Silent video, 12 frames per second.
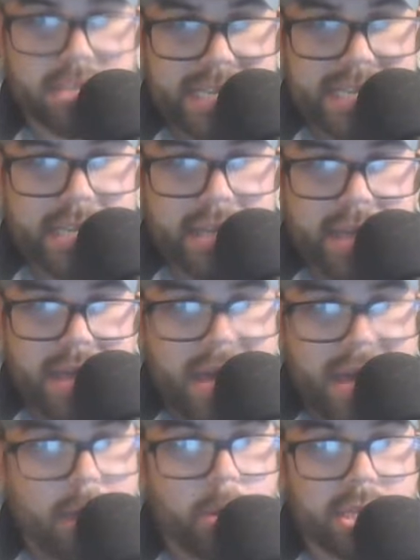League,
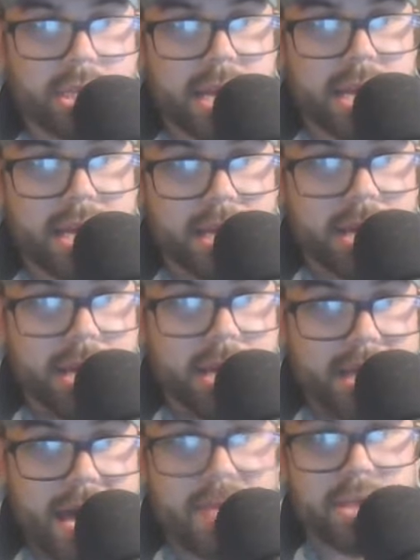and we said,
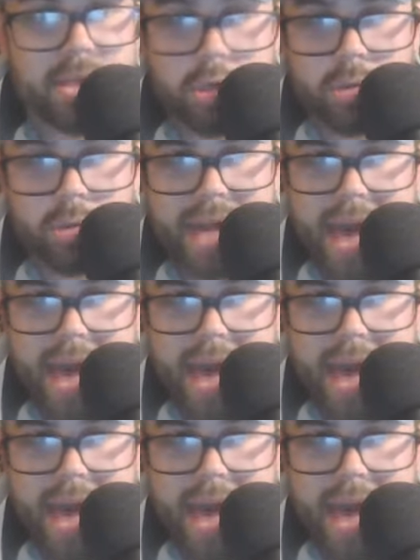yeah, that's usually what